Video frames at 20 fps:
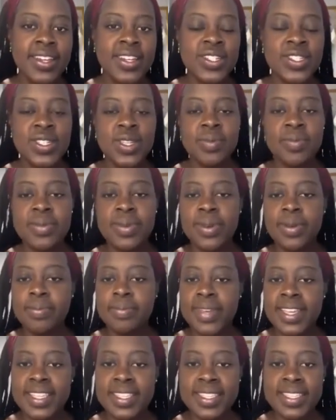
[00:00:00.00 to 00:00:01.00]
She
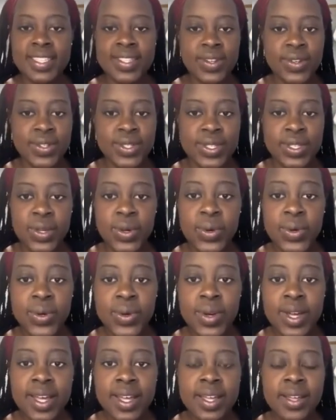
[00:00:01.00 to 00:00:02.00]
meets Nurse
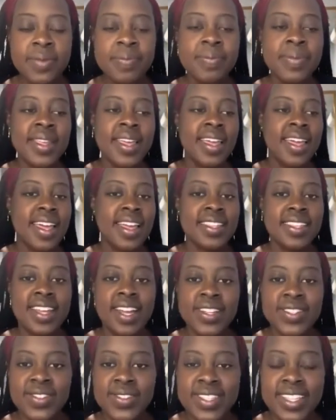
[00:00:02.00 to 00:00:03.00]
Naua and Dr.